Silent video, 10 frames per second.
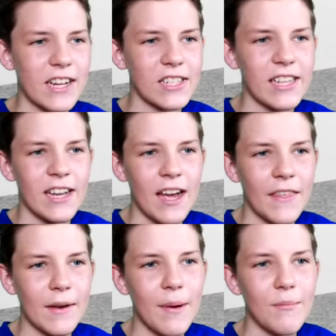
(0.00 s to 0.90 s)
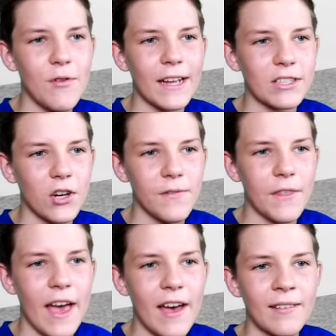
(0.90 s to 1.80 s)
actually, I think I might move that over
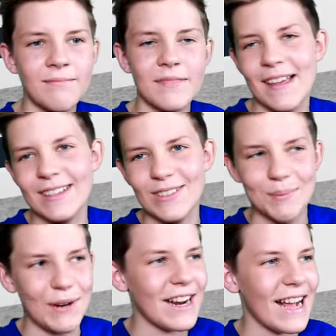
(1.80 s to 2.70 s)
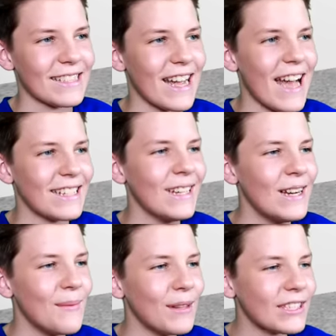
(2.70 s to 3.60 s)
there. Yeah, that looks pretty nice, guys.
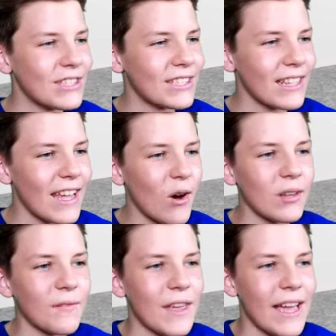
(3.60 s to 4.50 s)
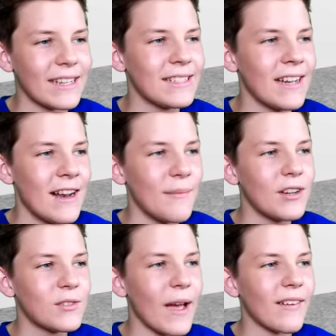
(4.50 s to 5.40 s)
But let's just delete all of this
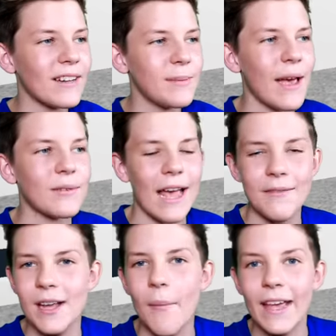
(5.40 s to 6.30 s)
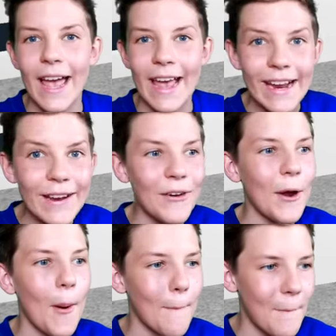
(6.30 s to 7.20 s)
because we're going to be able to have something
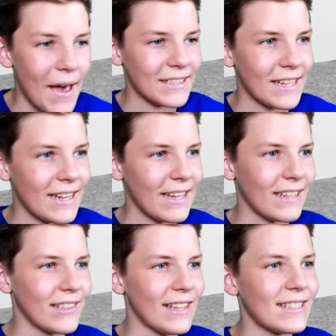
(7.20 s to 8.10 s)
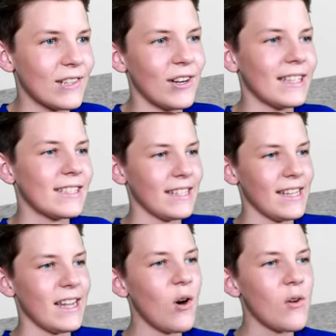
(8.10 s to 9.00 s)
even better here. So let's go, let's
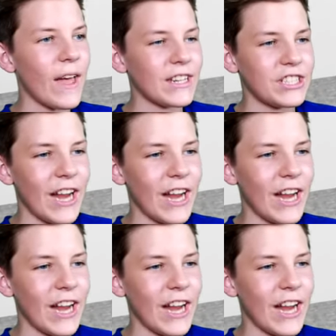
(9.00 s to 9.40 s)
delete all that